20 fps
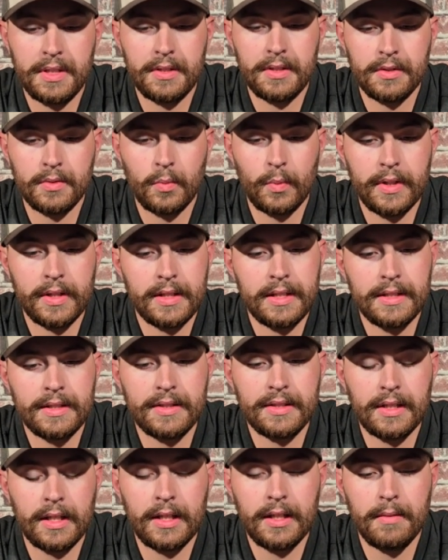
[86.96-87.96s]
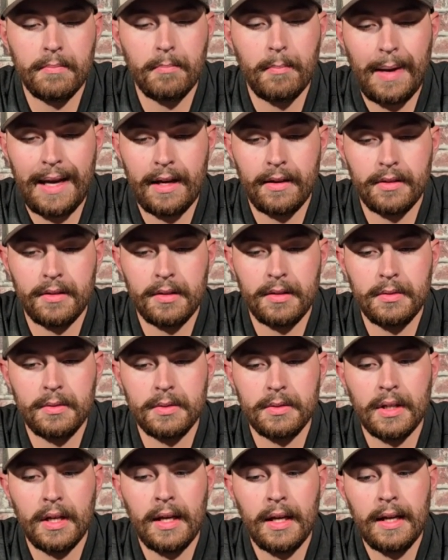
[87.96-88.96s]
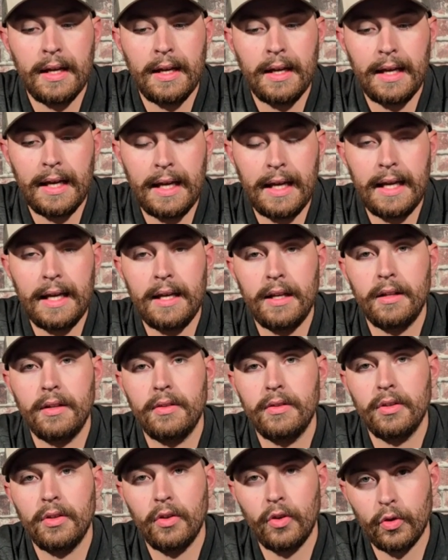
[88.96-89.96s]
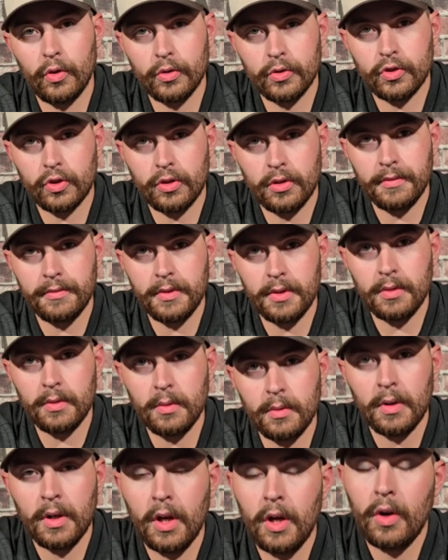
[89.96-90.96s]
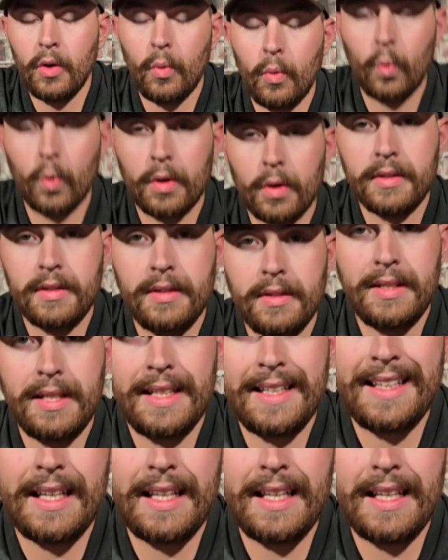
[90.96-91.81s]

because with this sight, Mathews and UltraView worked